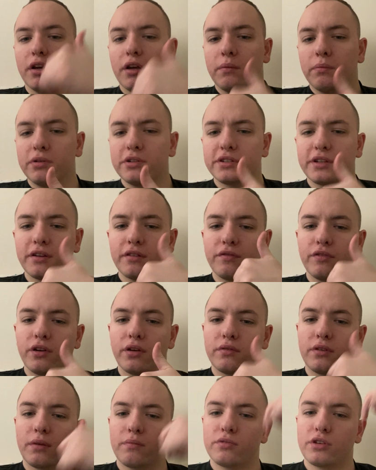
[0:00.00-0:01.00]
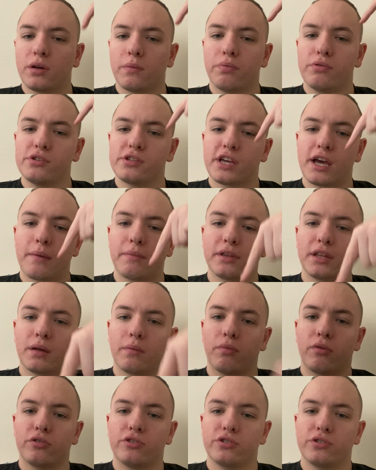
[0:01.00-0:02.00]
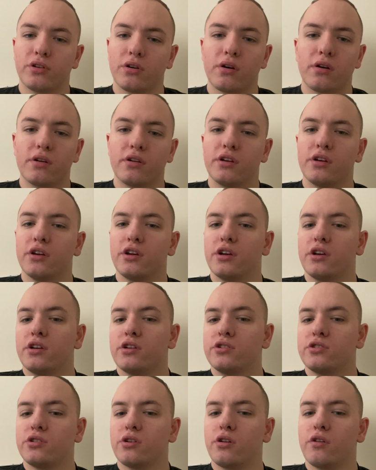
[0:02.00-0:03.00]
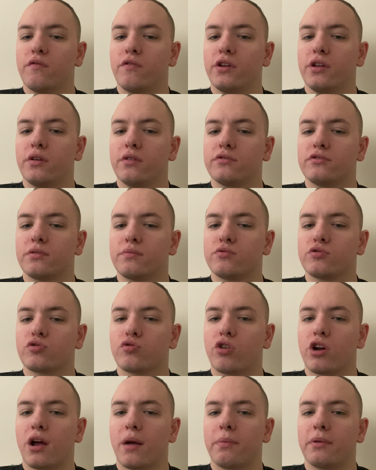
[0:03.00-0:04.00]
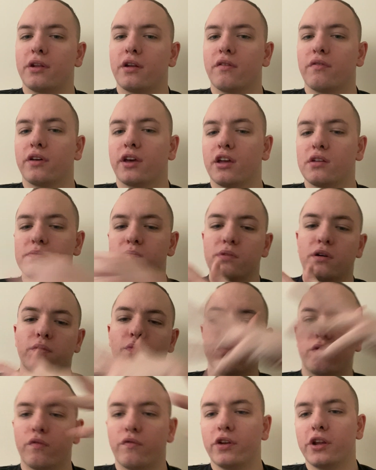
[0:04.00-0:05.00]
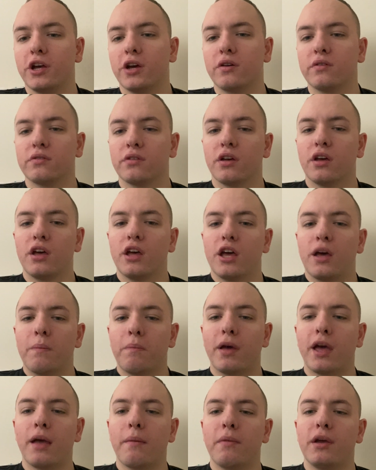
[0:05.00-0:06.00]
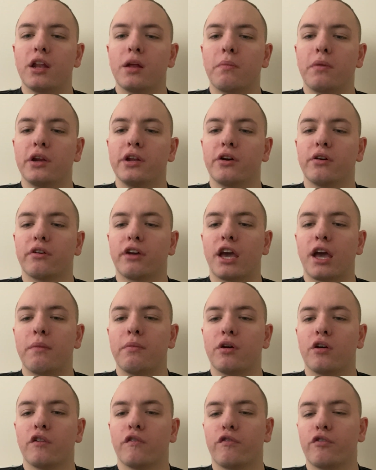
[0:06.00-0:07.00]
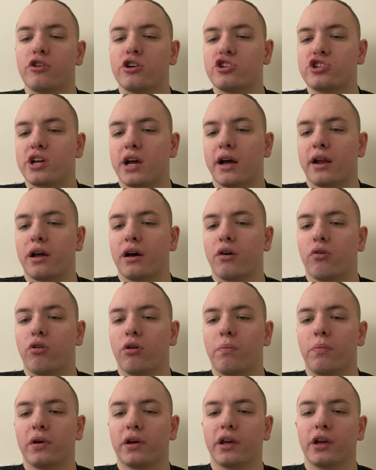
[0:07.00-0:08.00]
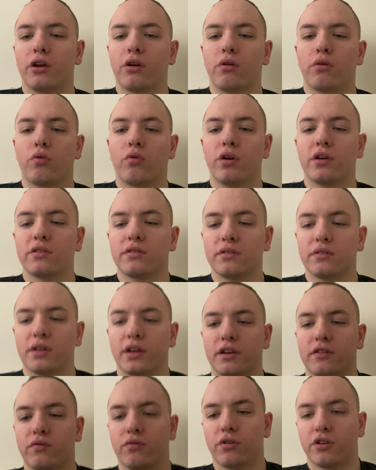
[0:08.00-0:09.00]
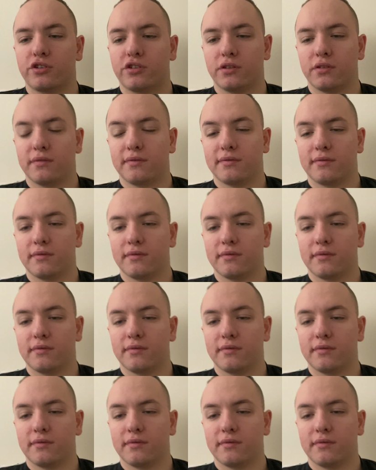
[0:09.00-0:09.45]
Please give the video a thumbs up. Please comment down below what you thought. Share the video. Subscribe. Hit the notification bell for more videos. Pay me any money on Cameo for a shout out or booking a request. And thanks for watching.